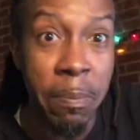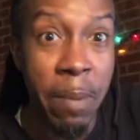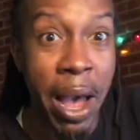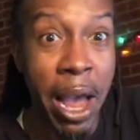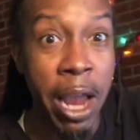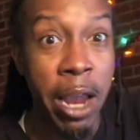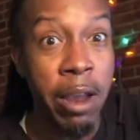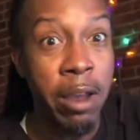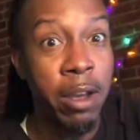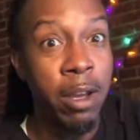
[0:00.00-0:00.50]

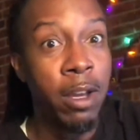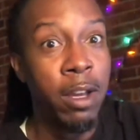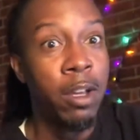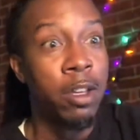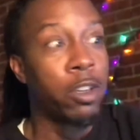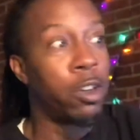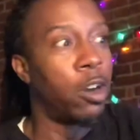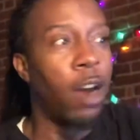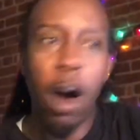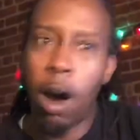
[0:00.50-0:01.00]
man.
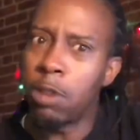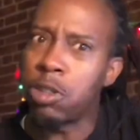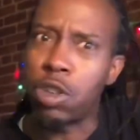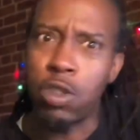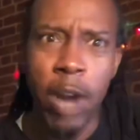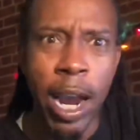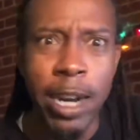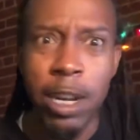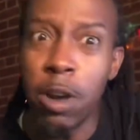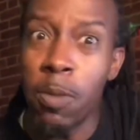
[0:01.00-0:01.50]
You know,
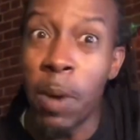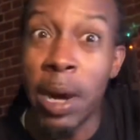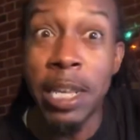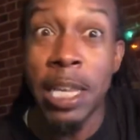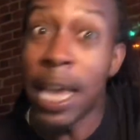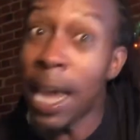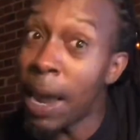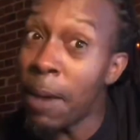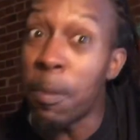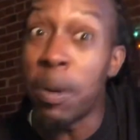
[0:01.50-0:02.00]
straight.
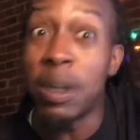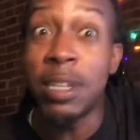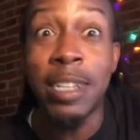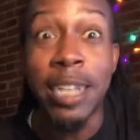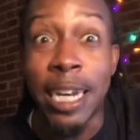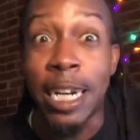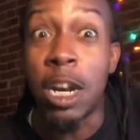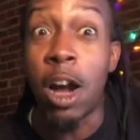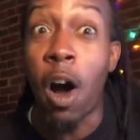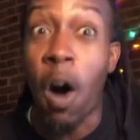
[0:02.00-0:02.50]
He was
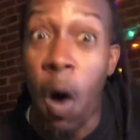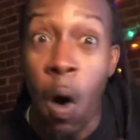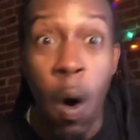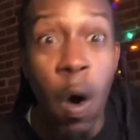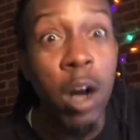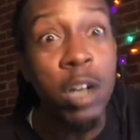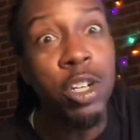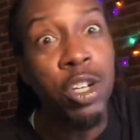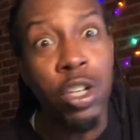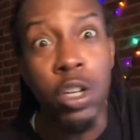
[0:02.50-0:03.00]
in the
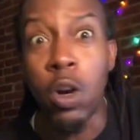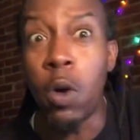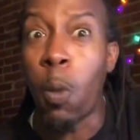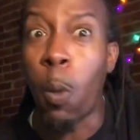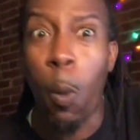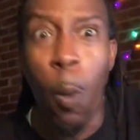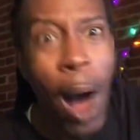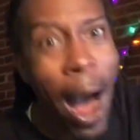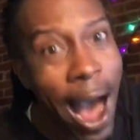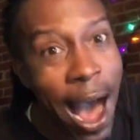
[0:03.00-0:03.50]
horseshoe
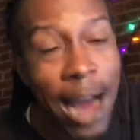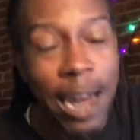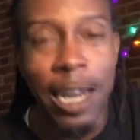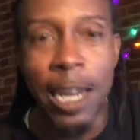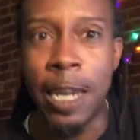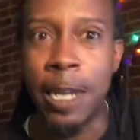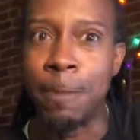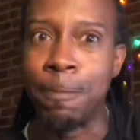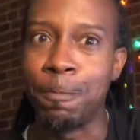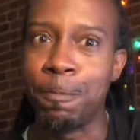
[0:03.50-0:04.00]

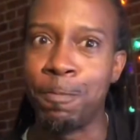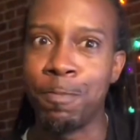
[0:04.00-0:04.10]
wilding.